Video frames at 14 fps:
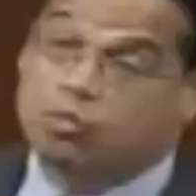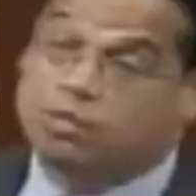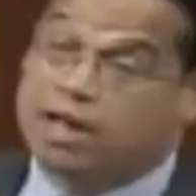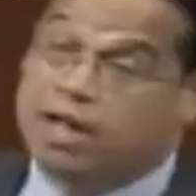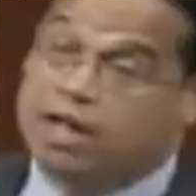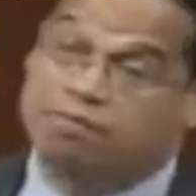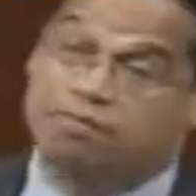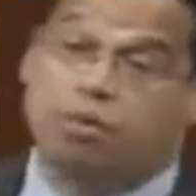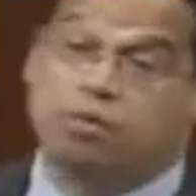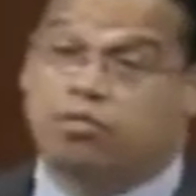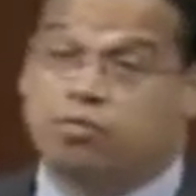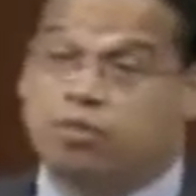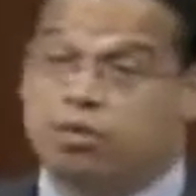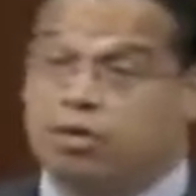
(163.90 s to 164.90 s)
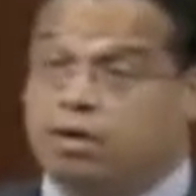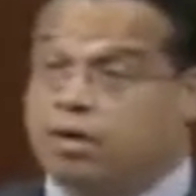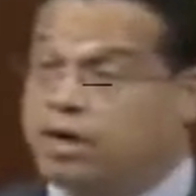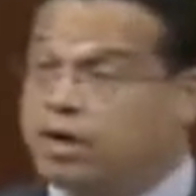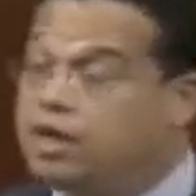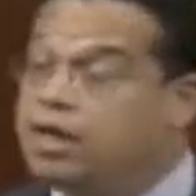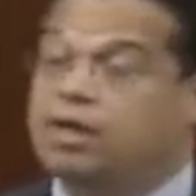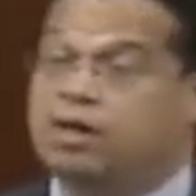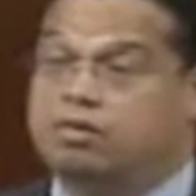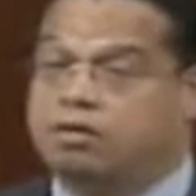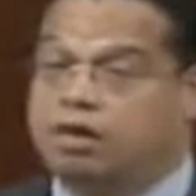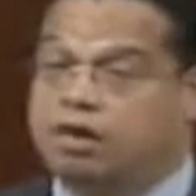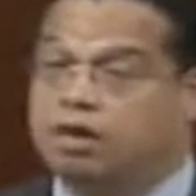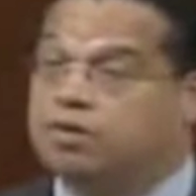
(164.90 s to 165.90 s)
not vote for any health
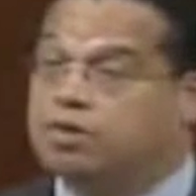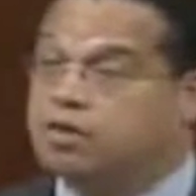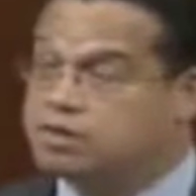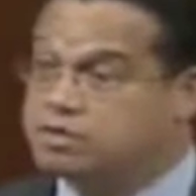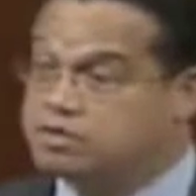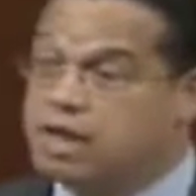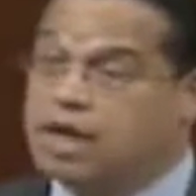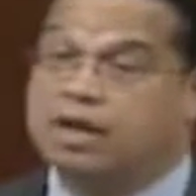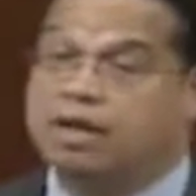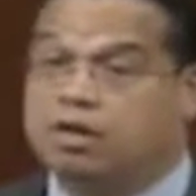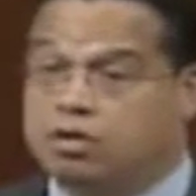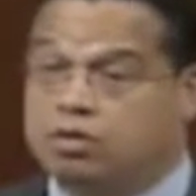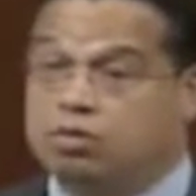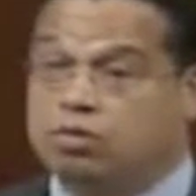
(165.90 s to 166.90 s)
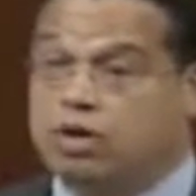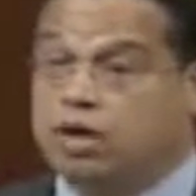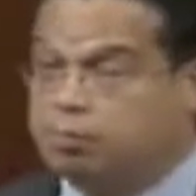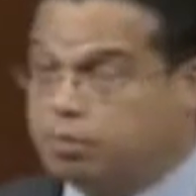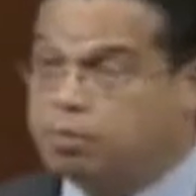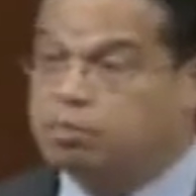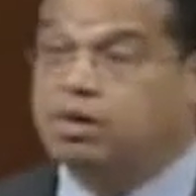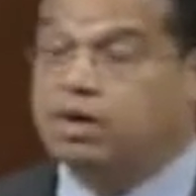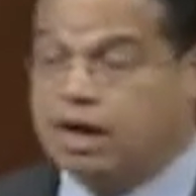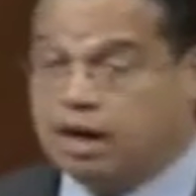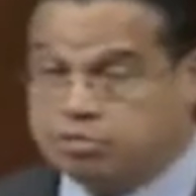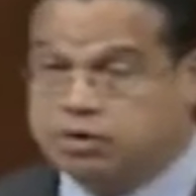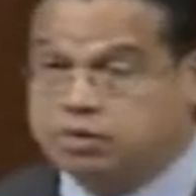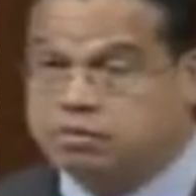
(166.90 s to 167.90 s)
care that does not include a public
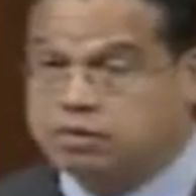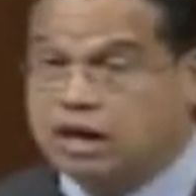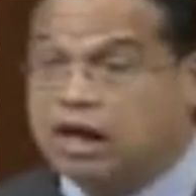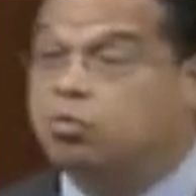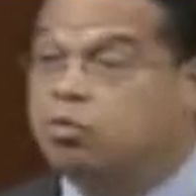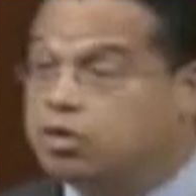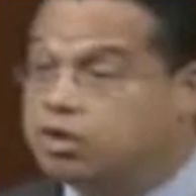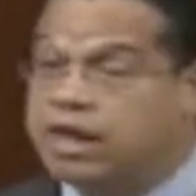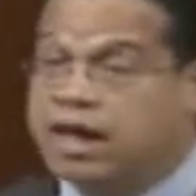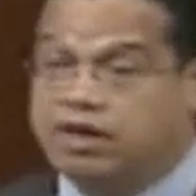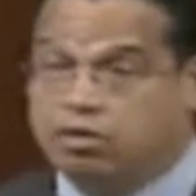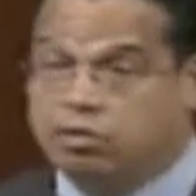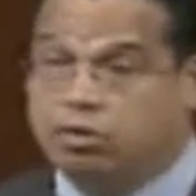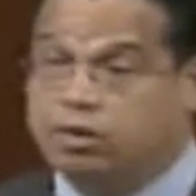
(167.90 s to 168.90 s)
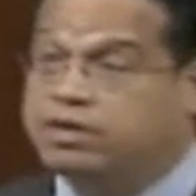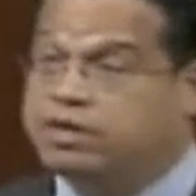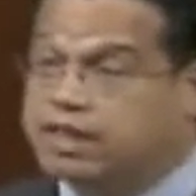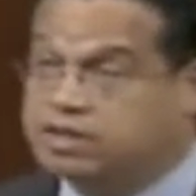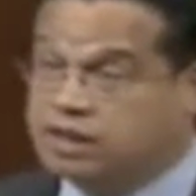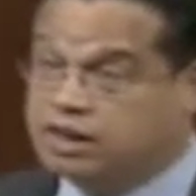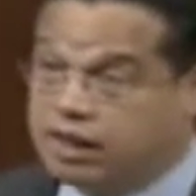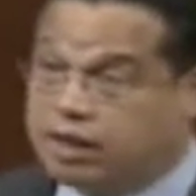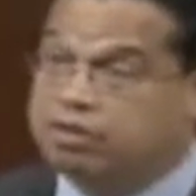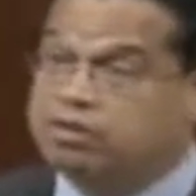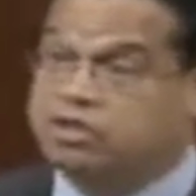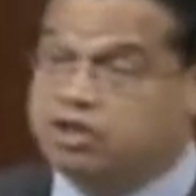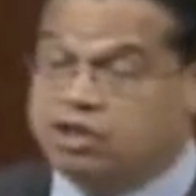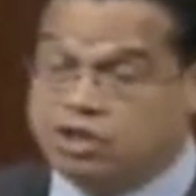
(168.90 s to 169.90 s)
option. I will not do it. That's a
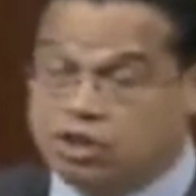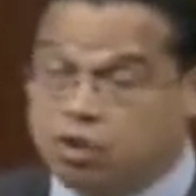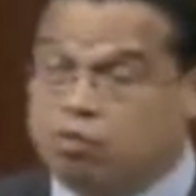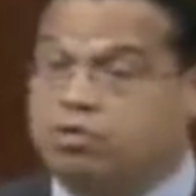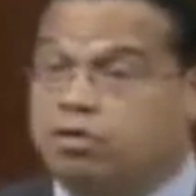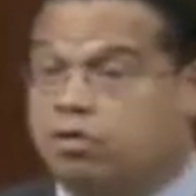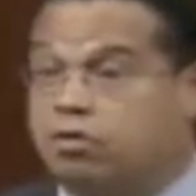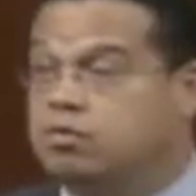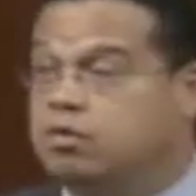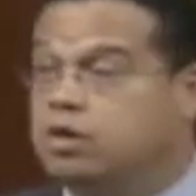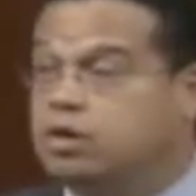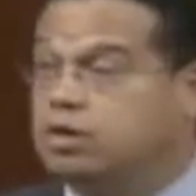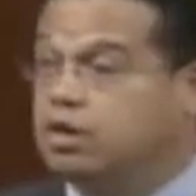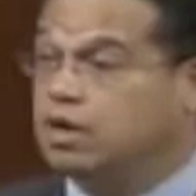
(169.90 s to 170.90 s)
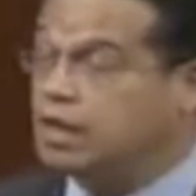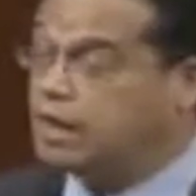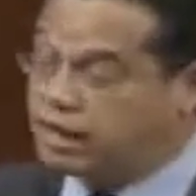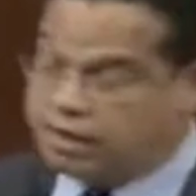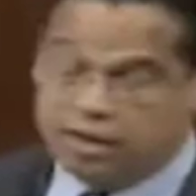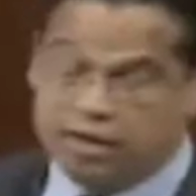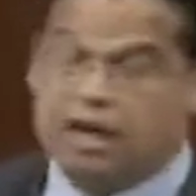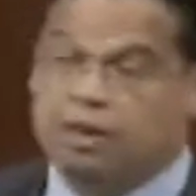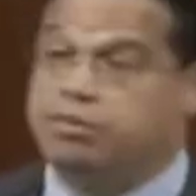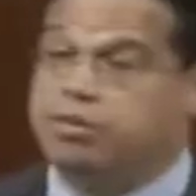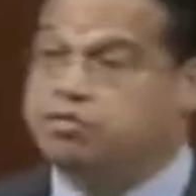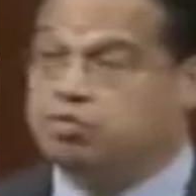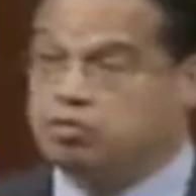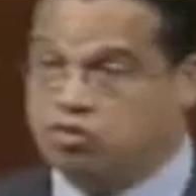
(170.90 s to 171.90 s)
guaranteed no vote, and I cannot
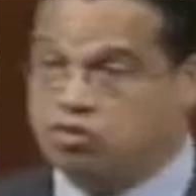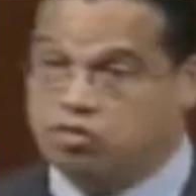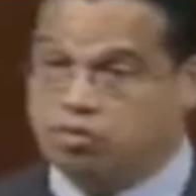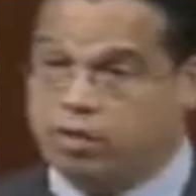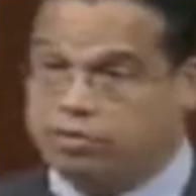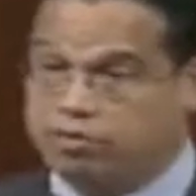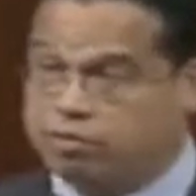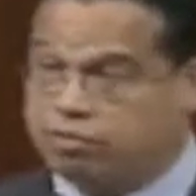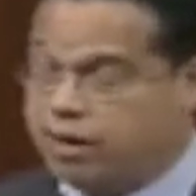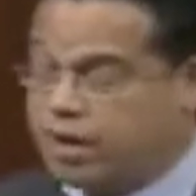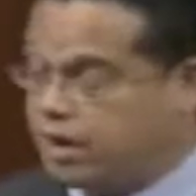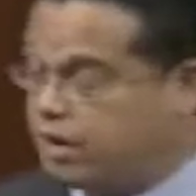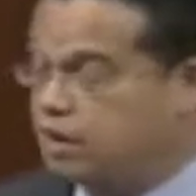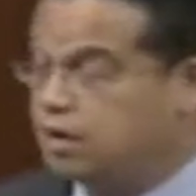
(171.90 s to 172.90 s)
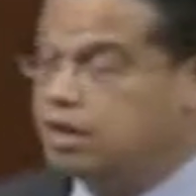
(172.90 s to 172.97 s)
be dissuaded from that.